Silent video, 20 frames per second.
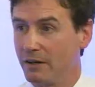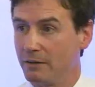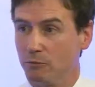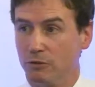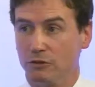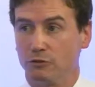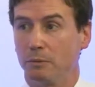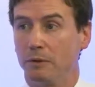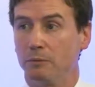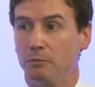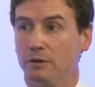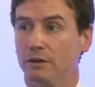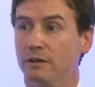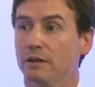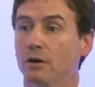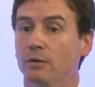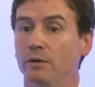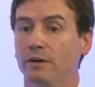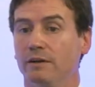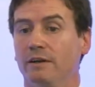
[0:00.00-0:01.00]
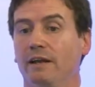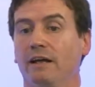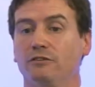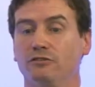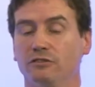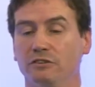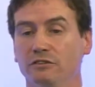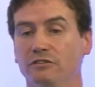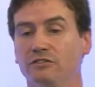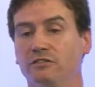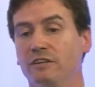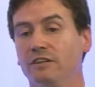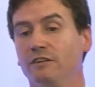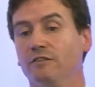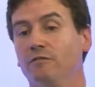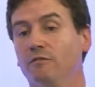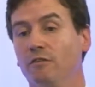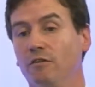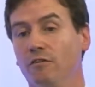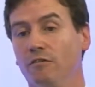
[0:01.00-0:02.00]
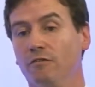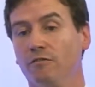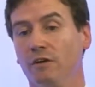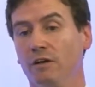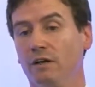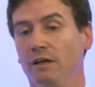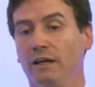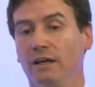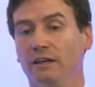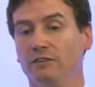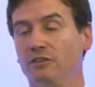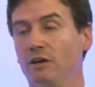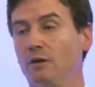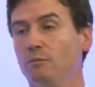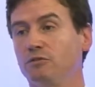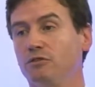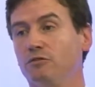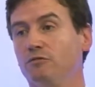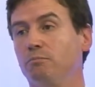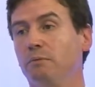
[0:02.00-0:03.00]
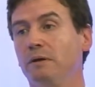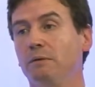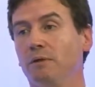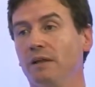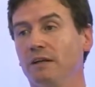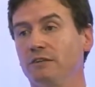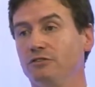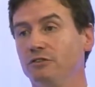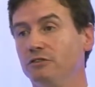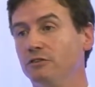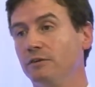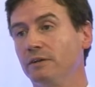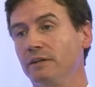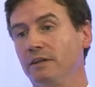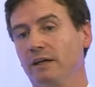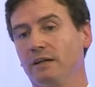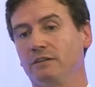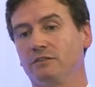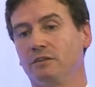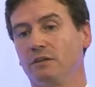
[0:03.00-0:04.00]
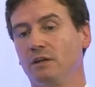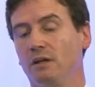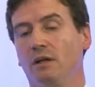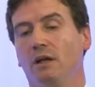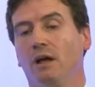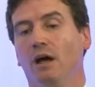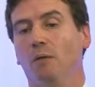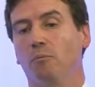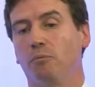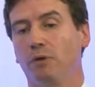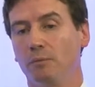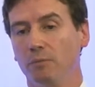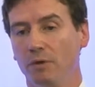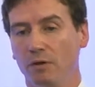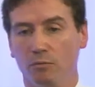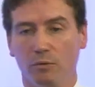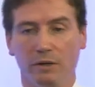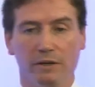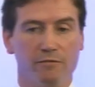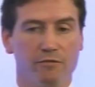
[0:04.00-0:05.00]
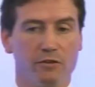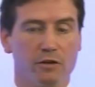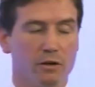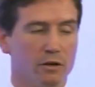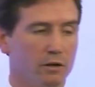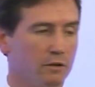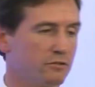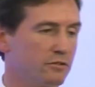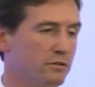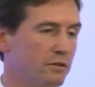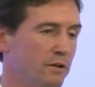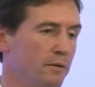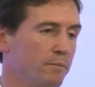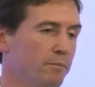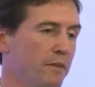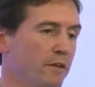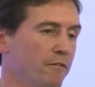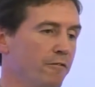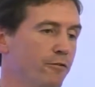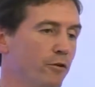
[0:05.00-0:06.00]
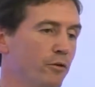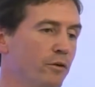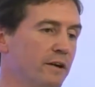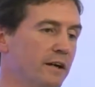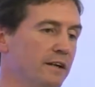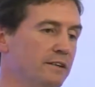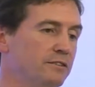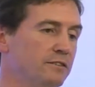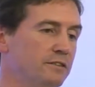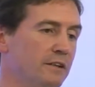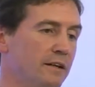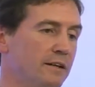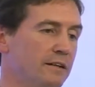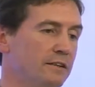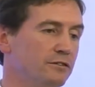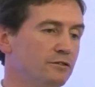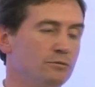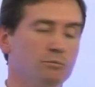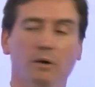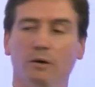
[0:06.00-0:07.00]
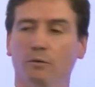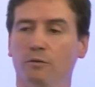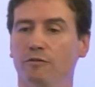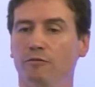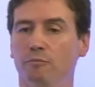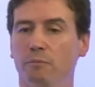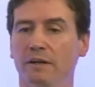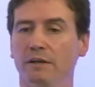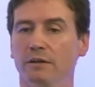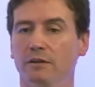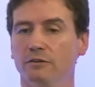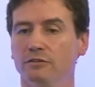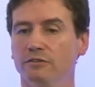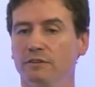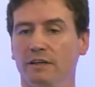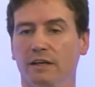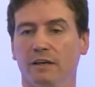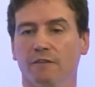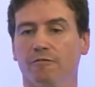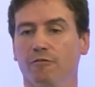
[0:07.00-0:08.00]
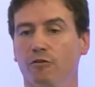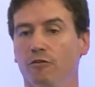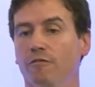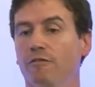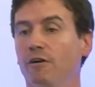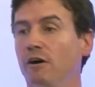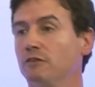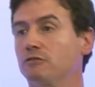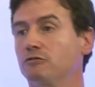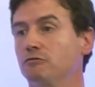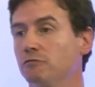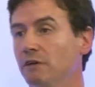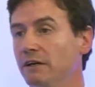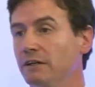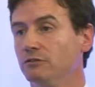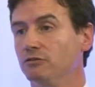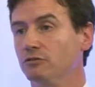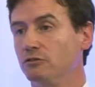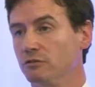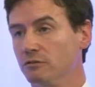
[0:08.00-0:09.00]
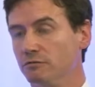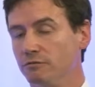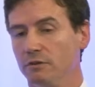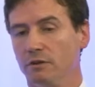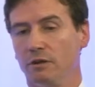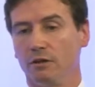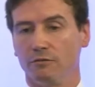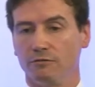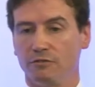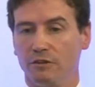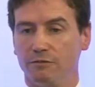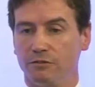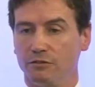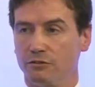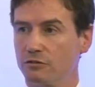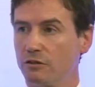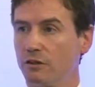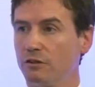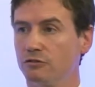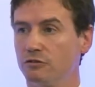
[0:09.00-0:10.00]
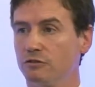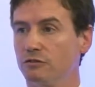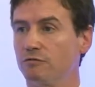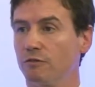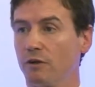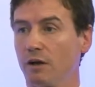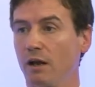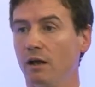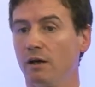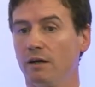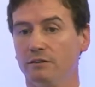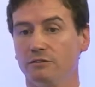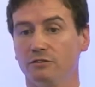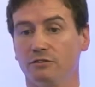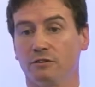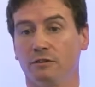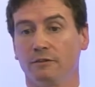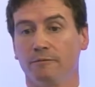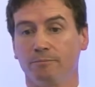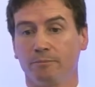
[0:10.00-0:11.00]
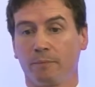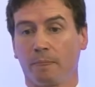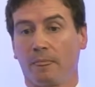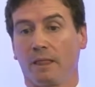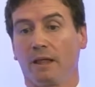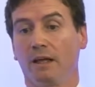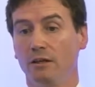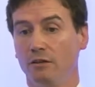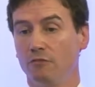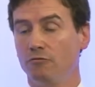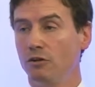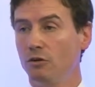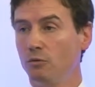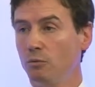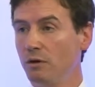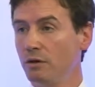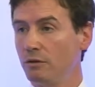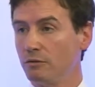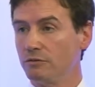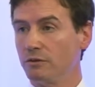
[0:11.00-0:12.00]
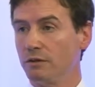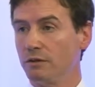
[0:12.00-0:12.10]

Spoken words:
which people can go in and actually see of examples of people actually doing that. At Premier, we've got 4 case studies where we've been using it for a vast range of different solutions for clients in the real world.